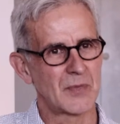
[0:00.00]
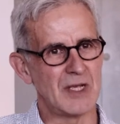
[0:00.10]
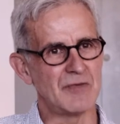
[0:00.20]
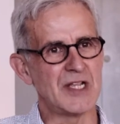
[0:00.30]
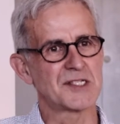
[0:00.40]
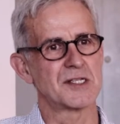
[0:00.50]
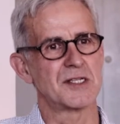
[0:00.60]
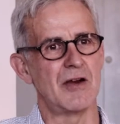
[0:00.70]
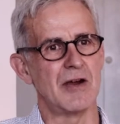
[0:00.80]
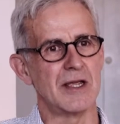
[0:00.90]
if
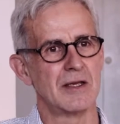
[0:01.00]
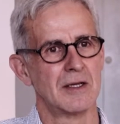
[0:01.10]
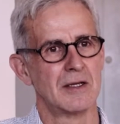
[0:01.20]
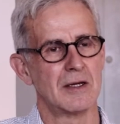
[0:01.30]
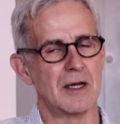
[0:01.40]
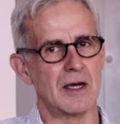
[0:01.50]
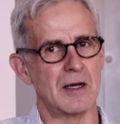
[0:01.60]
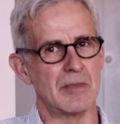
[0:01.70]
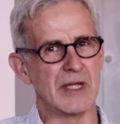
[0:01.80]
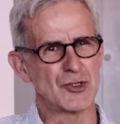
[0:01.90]
necessary,
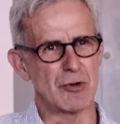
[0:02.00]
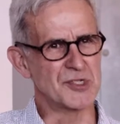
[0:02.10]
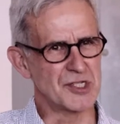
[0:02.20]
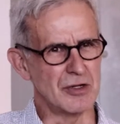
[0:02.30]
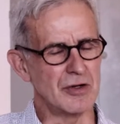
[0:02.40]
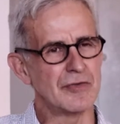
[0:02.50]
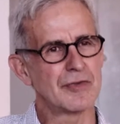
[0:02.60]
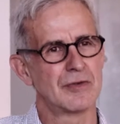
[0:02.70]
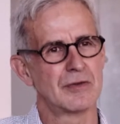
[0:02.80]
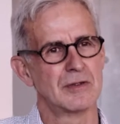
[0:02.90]
and to
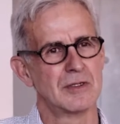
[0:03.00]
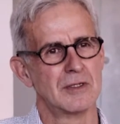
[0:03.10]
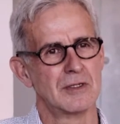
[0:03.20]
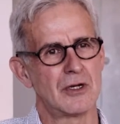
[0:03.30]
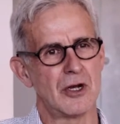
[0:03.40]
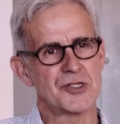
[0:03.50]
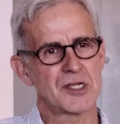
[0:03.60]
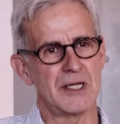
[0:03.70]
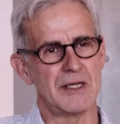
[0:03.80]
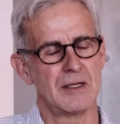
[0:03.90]
observe
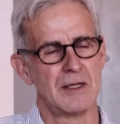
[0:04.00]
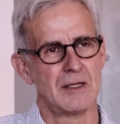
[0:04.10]
closely.